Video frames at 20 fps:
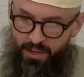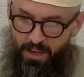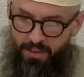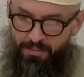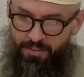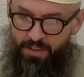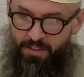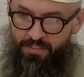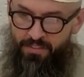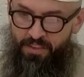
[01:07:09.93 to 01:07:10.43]

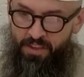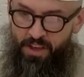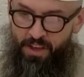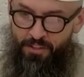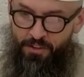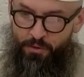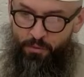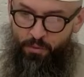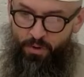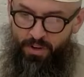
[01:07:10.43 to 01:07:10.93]
And then the
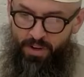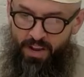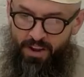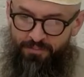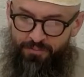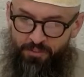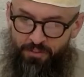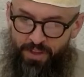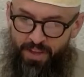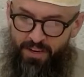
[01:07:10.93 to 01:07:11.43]
other one
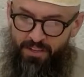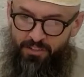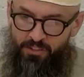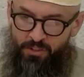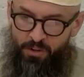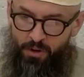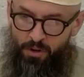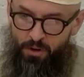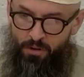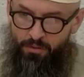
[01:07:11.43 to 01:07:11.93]
after that is
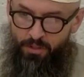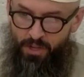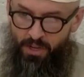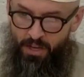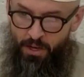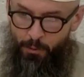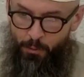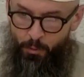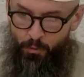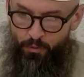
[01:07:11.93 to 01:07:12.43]
called
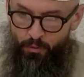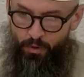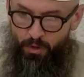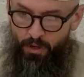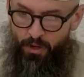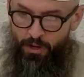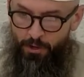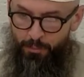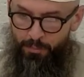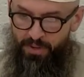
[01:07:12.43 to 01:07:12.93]
Rukn
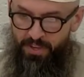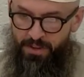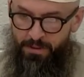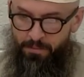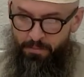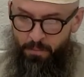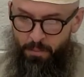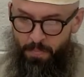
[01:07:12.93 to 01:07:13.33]
al-Gharbi.